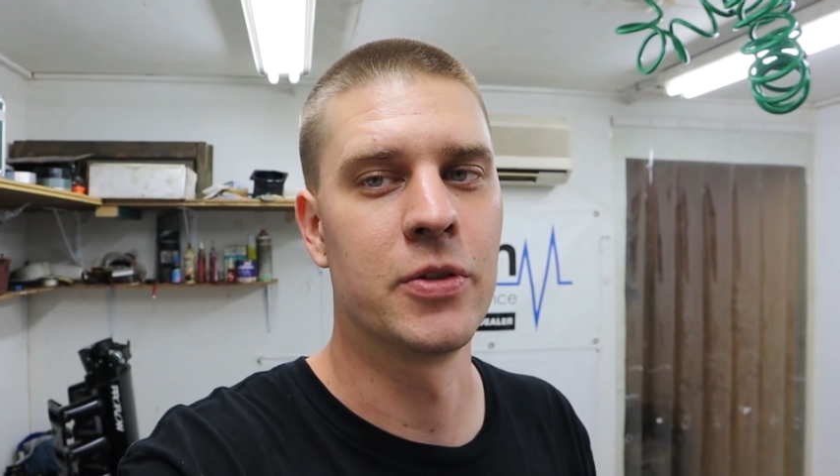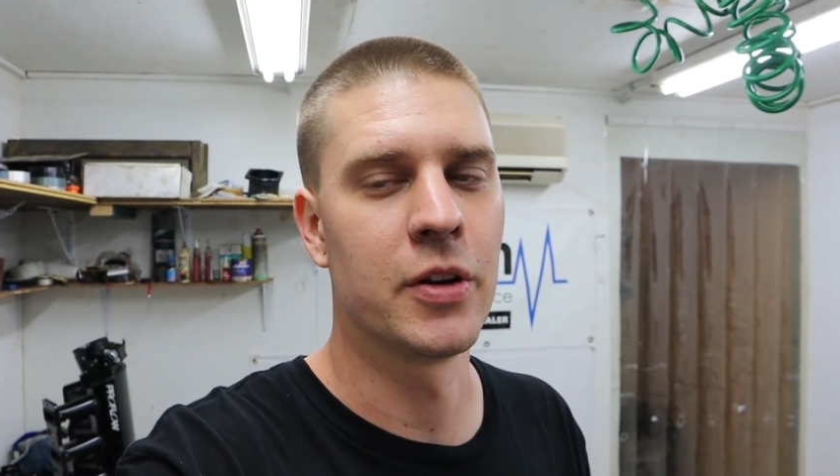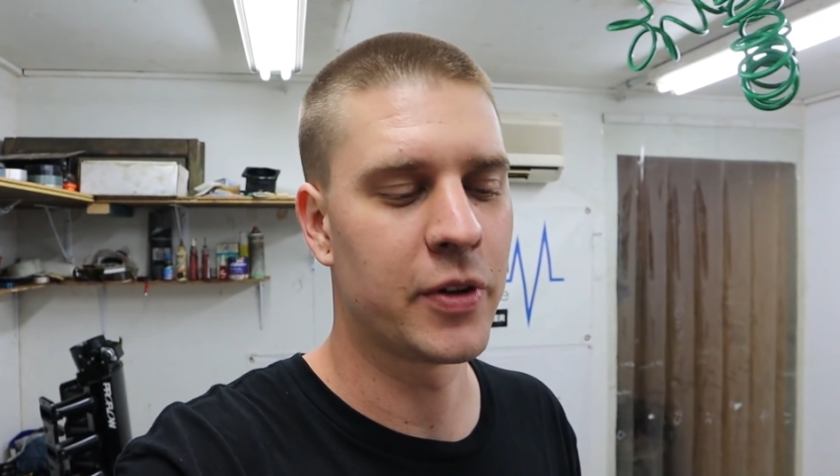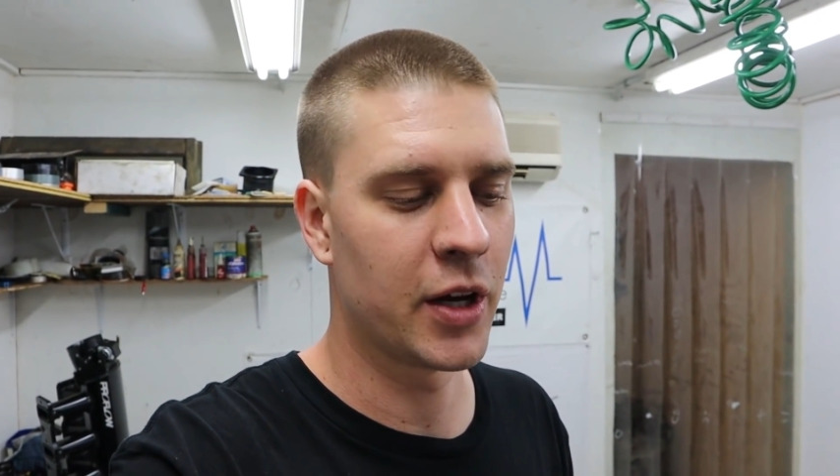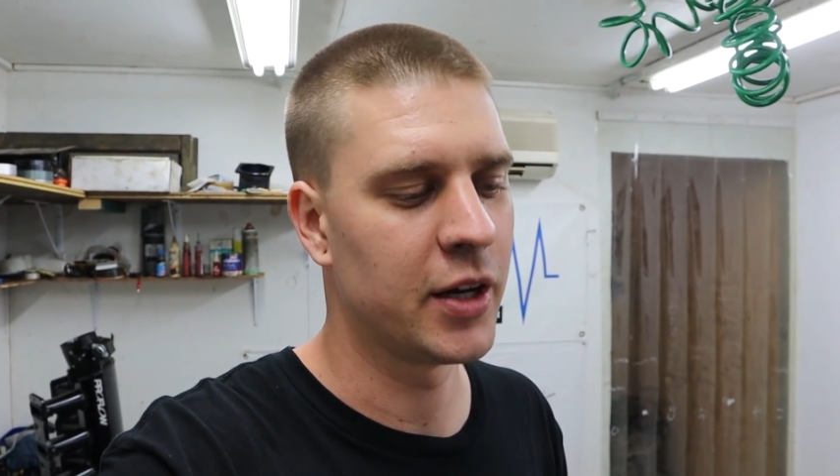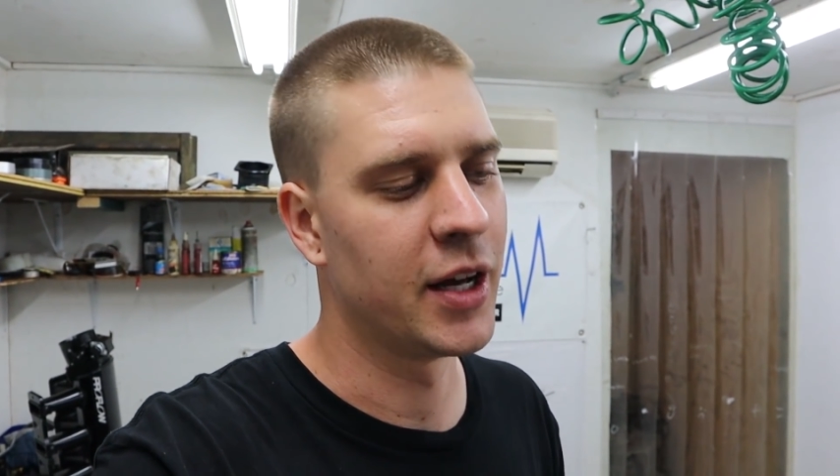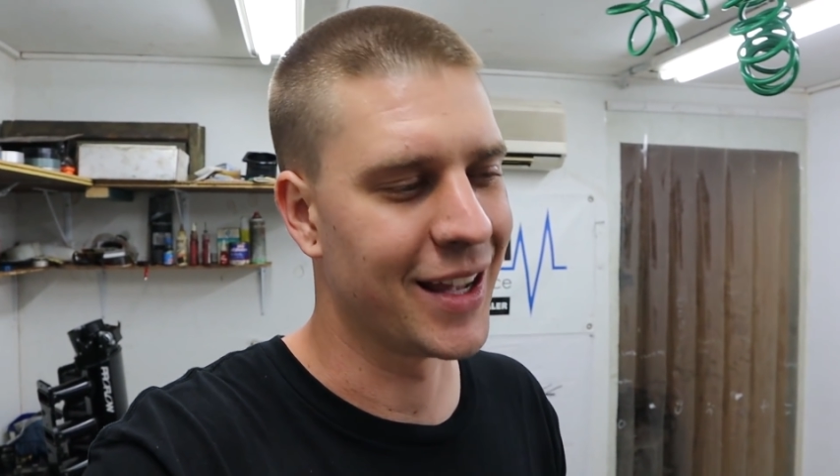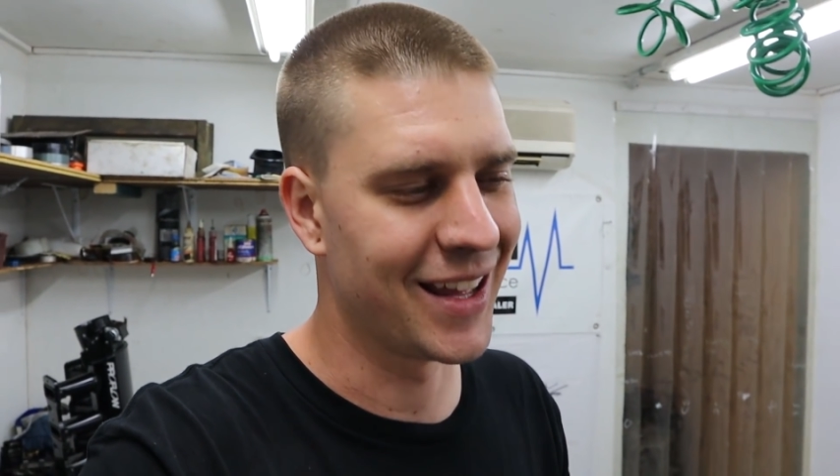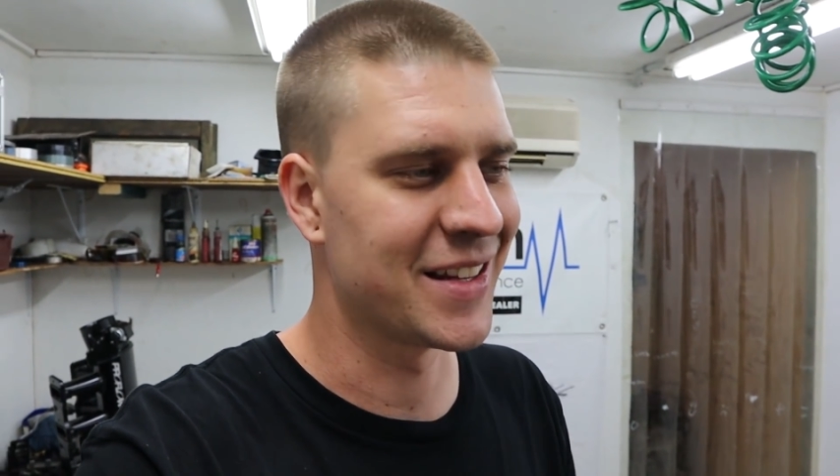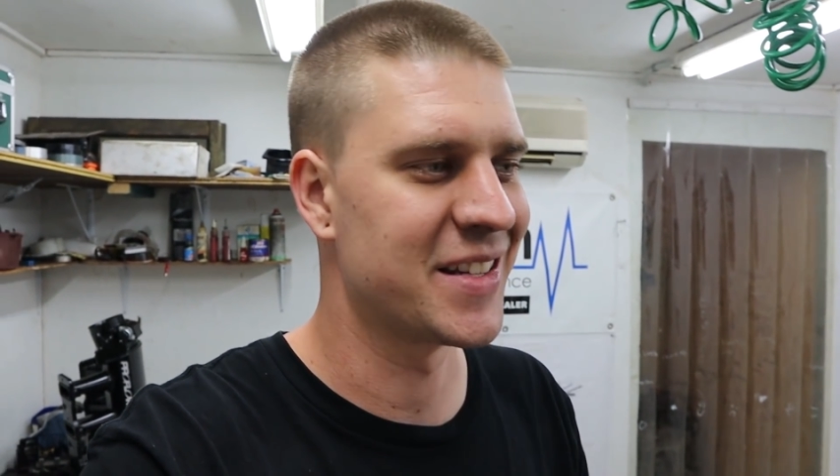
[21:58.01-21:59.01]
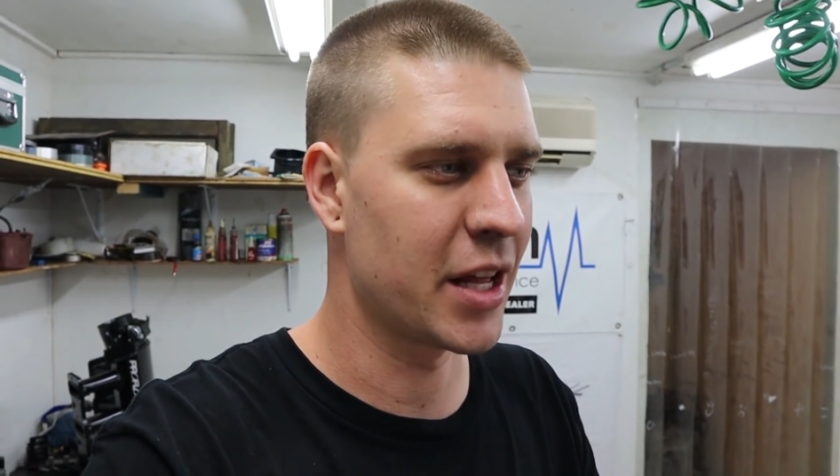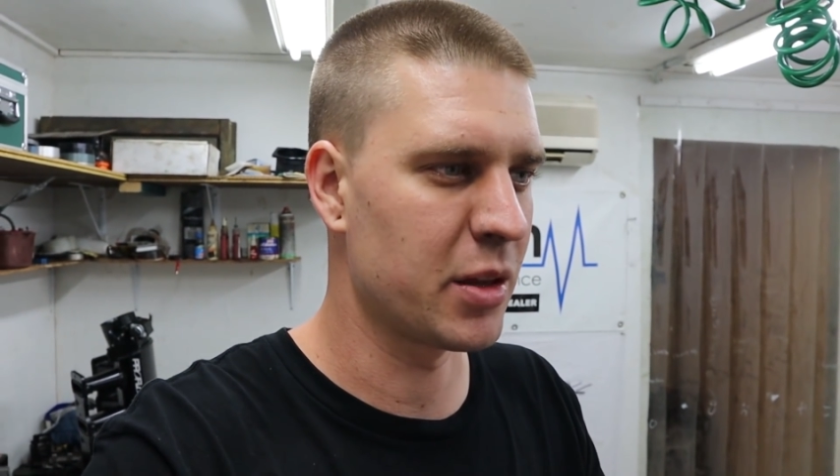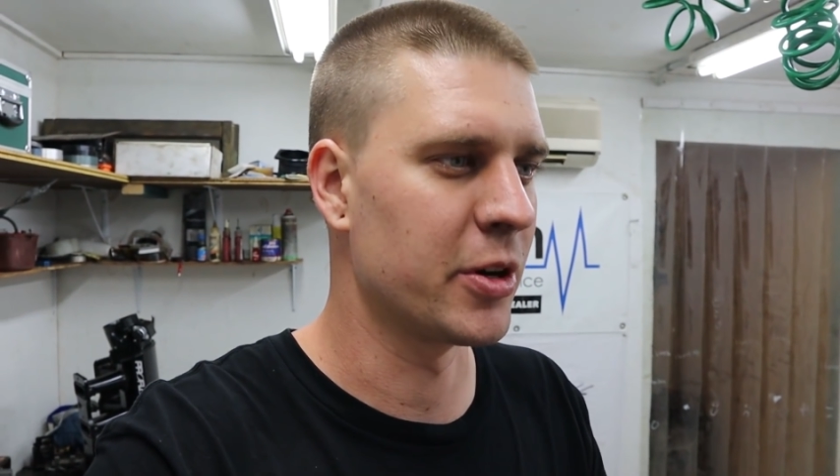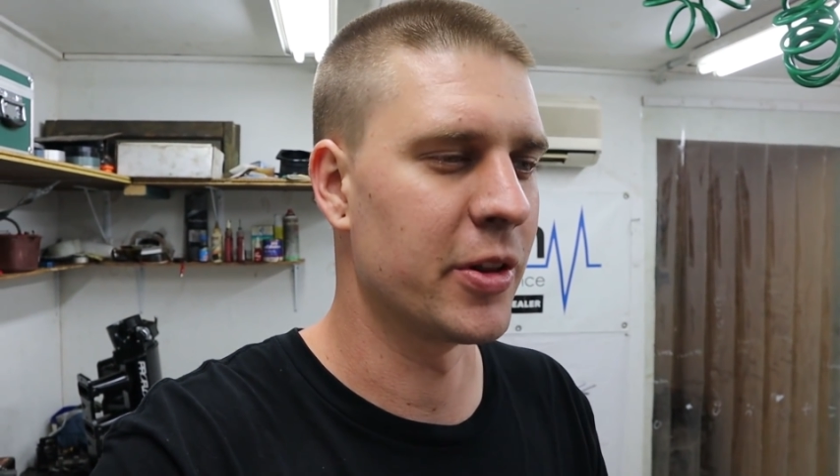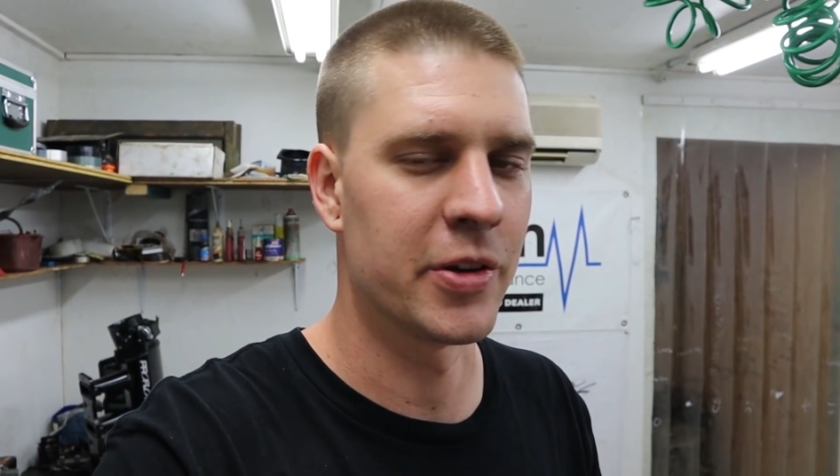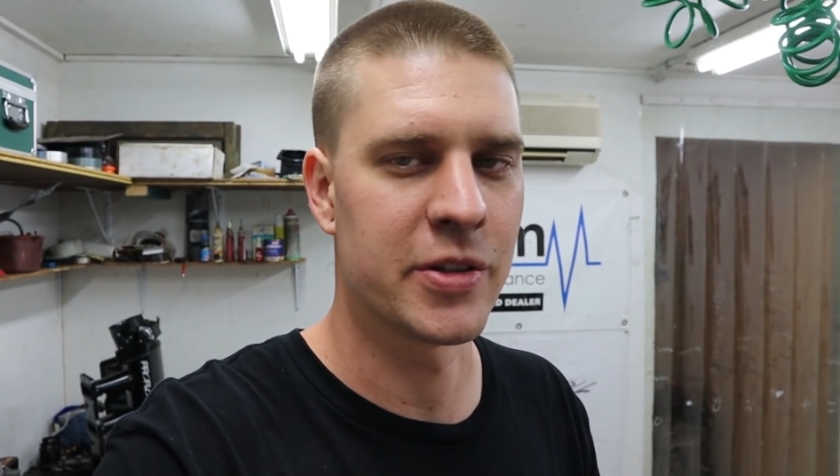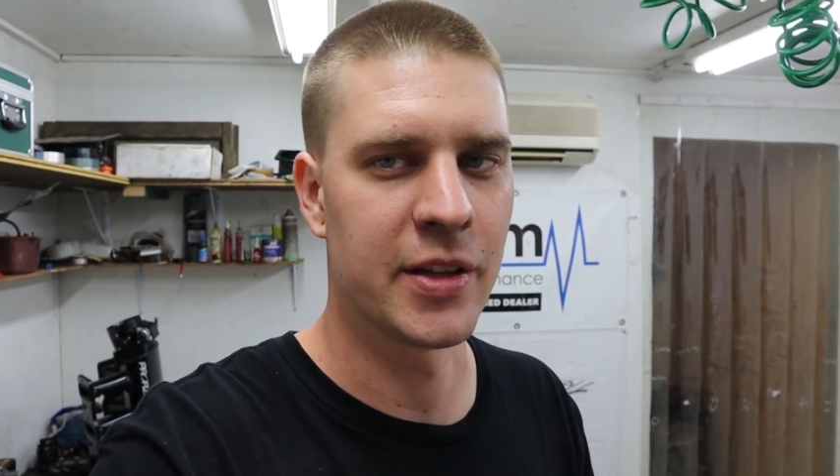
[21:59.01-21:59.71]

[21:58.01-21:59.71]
drift car. Again, it's another one of those